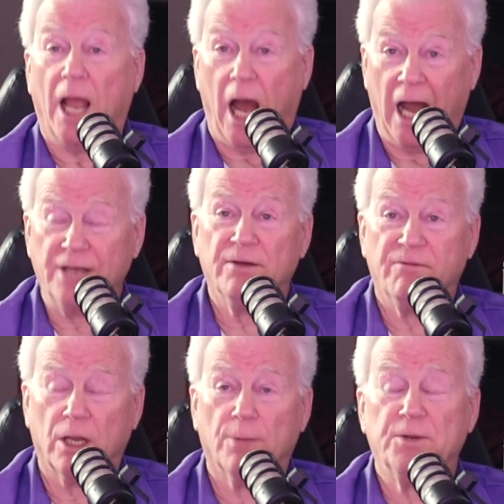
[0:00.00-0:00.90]
I
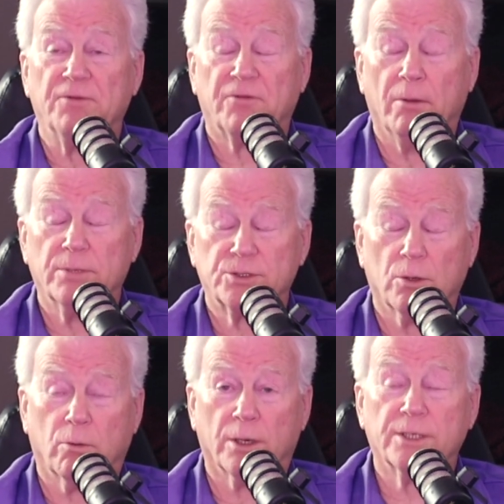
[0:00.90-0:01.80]
developed it from Mister
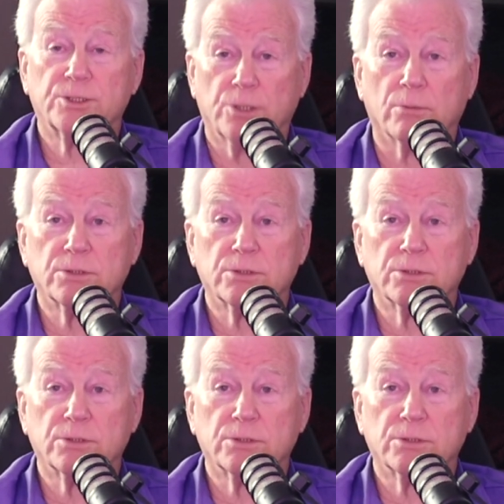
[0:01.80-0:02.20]
Waring's tone